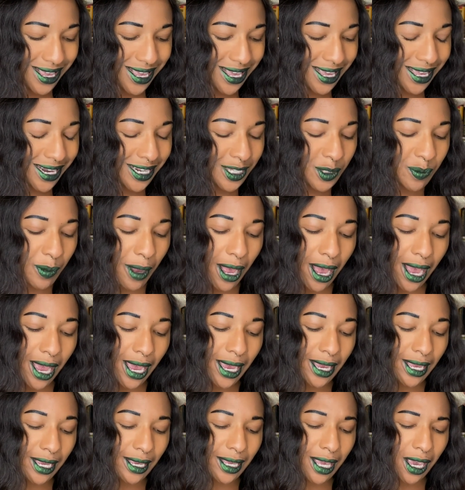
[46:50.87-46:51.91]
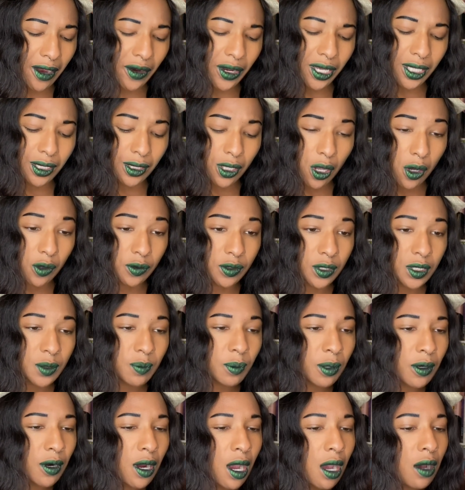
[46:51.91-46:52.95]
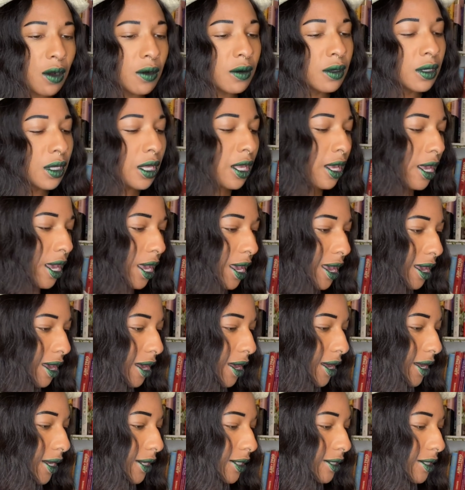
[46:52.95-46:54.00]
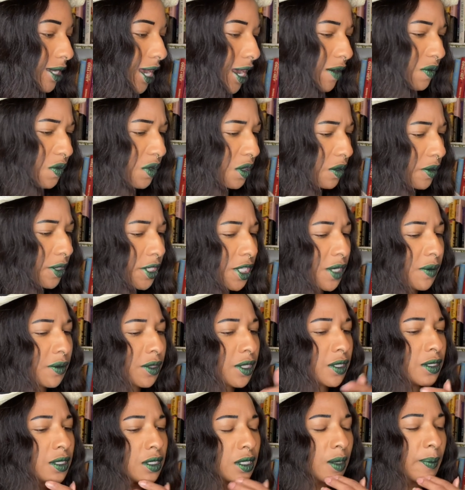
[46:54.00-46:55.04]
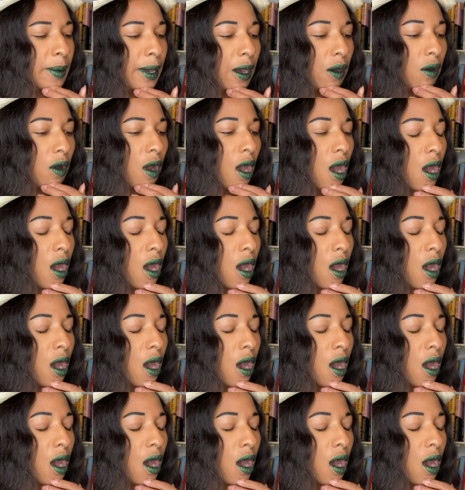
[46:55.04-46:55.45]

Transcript: It is by Gary Lounsborough, and I have no idea what this is about.